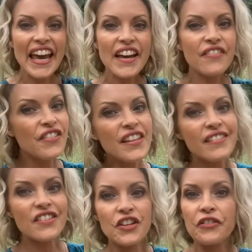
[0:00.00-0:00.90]
If this
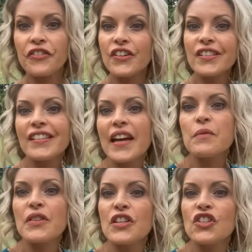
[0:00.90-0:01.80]
is your first time
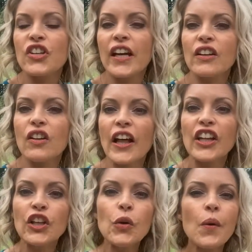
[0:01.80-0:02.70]
to this channel
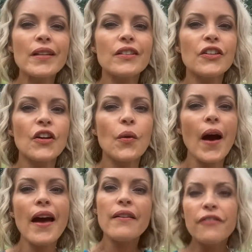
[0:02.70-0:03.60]
and you want to know
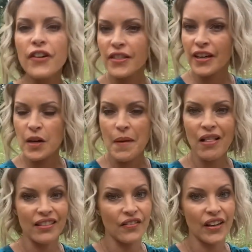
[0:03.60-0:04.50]
everything
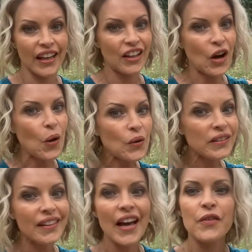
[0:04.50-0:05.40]
about living in
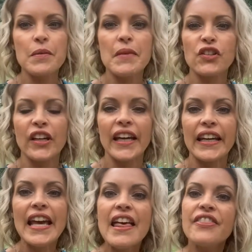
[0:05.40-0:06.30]
Oakland County, Michigan,
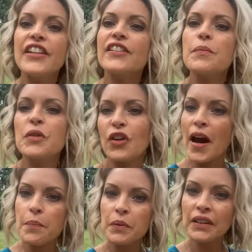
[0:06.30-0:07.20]
then
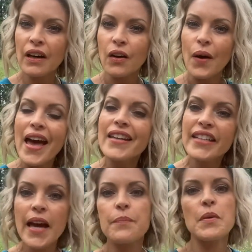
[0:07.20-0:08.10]
subscribe below and
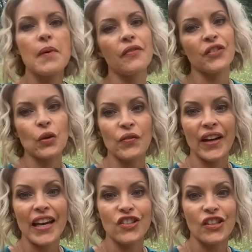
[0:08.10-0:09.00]
tap the bell for
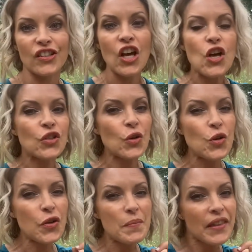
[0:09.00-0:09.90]
notifications so you
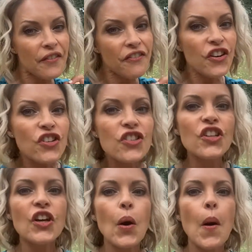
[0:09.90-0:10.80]
can be the first to
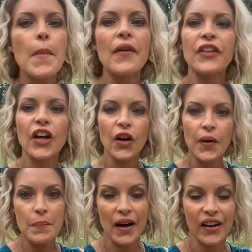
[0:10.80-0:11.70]
know about the
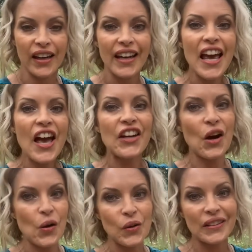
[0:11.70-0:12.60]
current market in
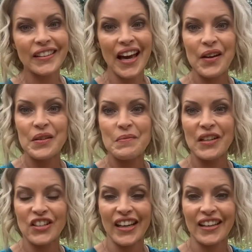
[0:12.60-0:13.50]
Oakland County,
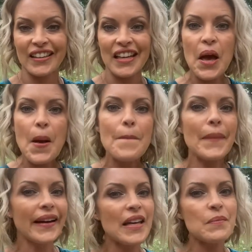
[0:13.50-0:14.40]
Michigan.
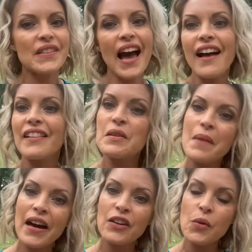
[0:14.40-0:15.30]
My name is Holly
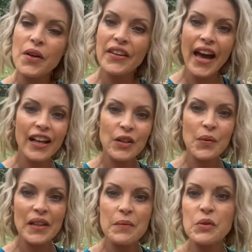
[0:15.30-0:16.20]
Amato with Keller
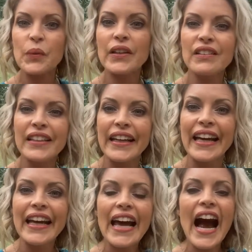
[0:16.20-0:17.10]
Williams Realty.
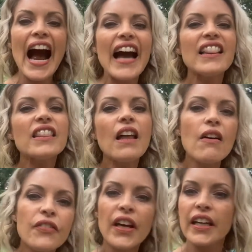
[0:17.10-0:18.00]
I
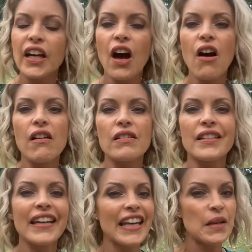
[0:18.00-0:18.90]
love getting calls
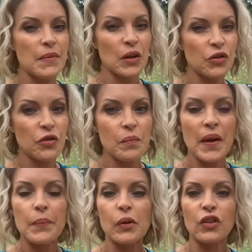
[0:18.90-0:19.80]
and emails from
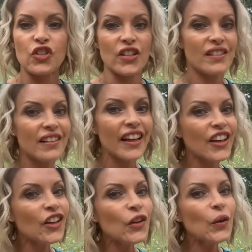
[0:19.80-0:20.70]
people just like
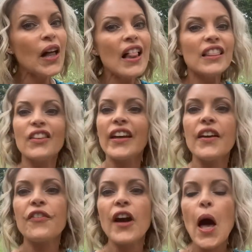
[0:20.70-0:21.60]
you looking
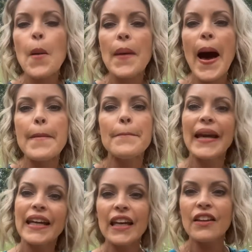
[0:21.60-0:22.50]
for help on
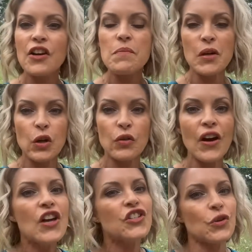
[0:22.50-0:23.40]
making their move
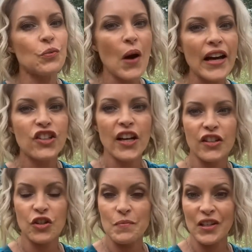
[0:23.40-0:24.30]
to
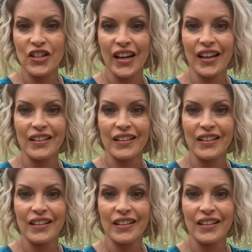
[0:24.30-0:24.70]
Rochester, Michigan.